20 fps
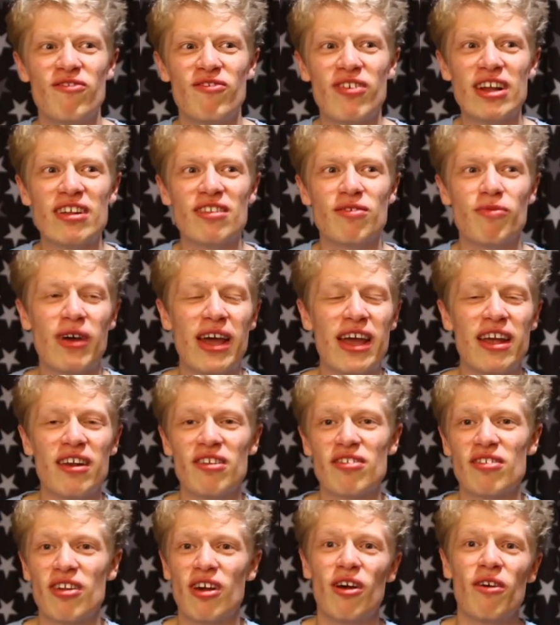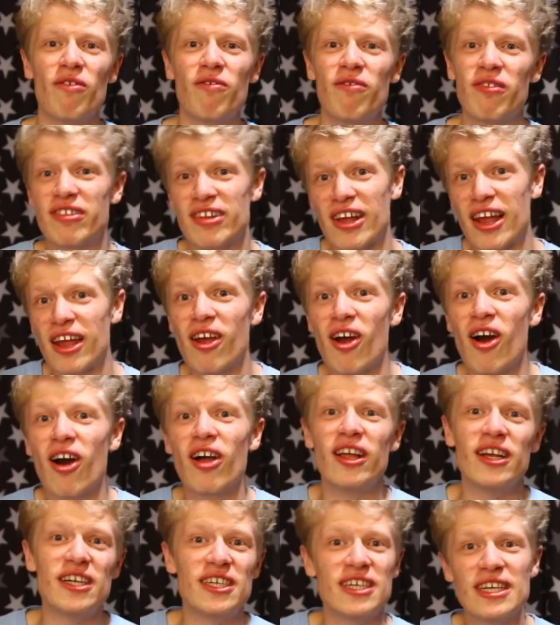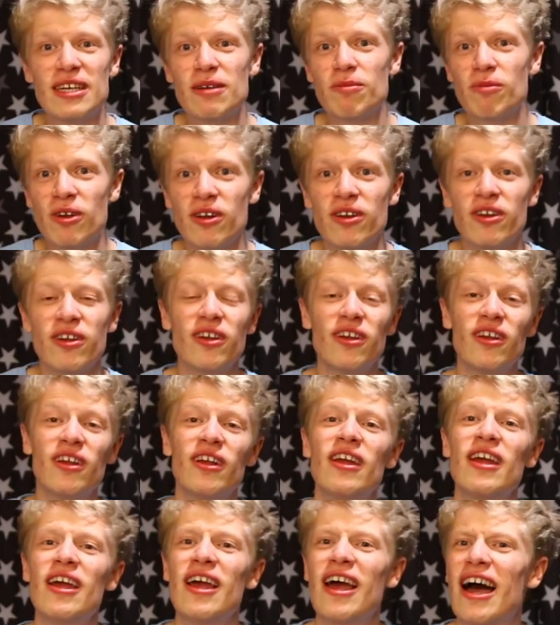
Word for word: raise awareness of psychology and whatnot.